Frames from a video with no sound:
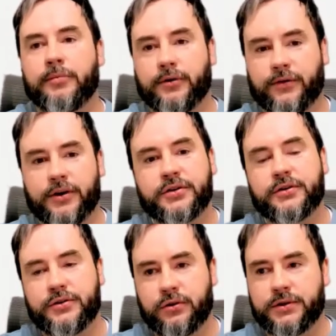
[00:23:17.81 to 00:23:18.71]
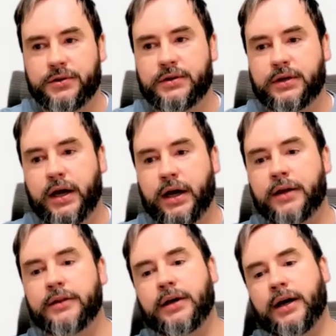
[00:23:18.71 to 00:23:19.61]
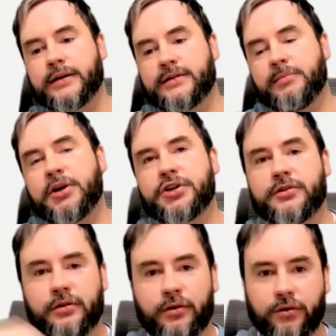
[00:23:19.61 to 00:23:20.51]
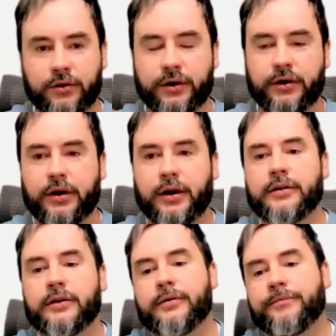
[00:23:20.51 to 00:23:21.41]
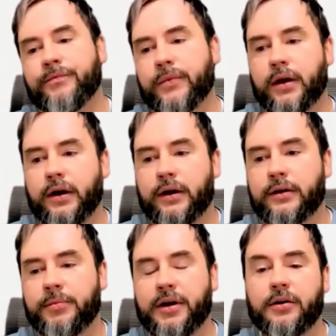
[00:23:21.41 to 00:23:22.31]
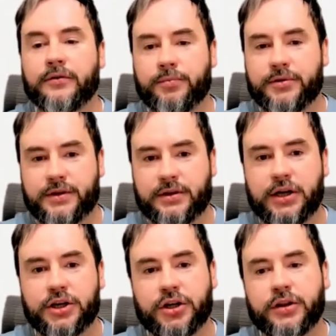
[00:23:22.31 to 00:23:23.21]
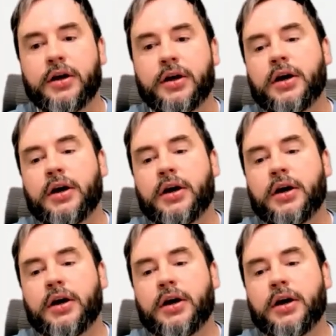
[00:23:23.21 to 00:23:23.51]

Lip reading: professional services, and as I mentioned in the beginning of the presentation.